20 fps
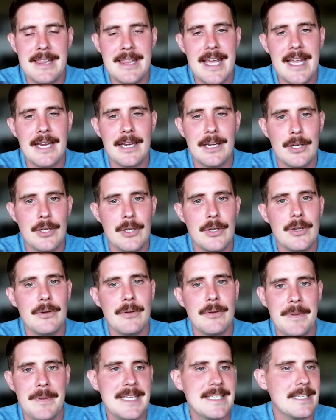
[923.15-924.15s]
that
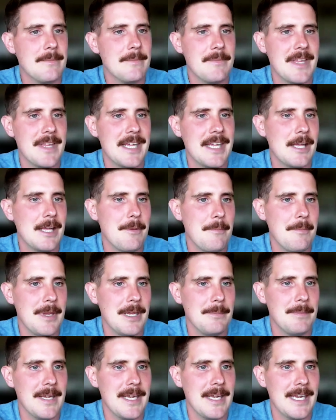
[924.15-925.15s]
could be something that
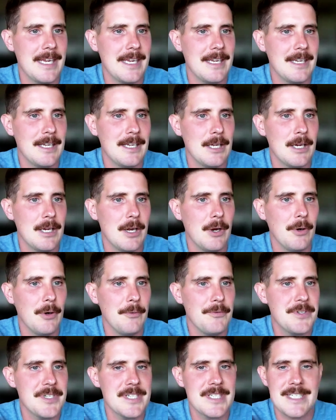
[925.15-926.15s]
maybe,
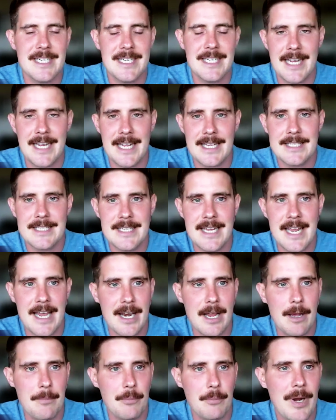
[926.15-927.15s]
just didn't get
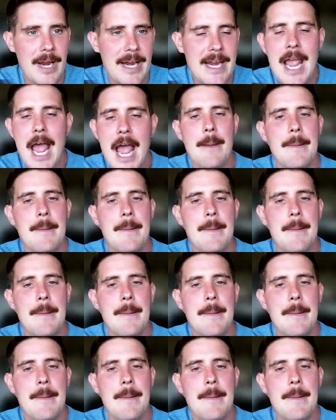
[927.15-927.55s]
set up right.